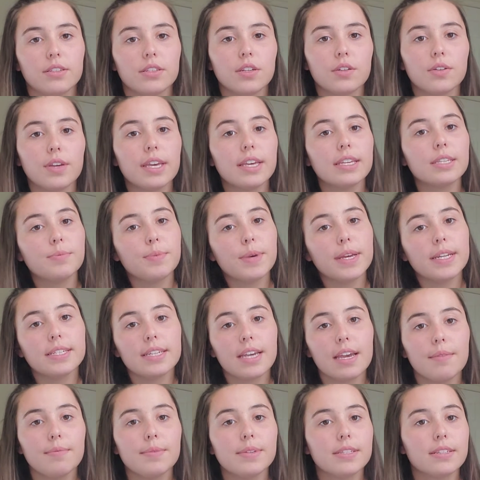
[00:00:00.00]
So his
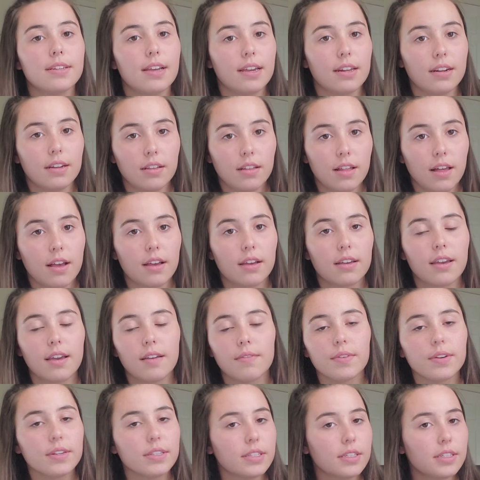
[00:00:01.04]
bedtime is 9 o'clock
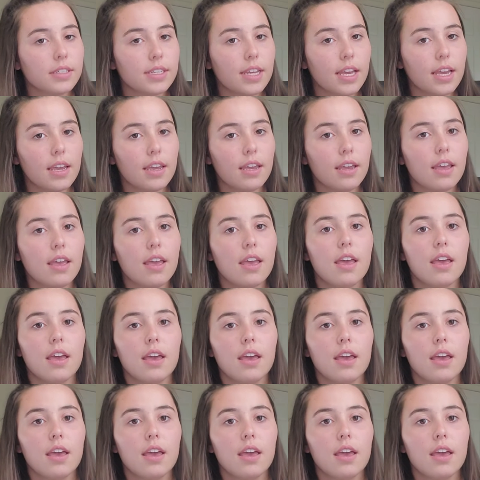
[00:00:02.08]
every single night.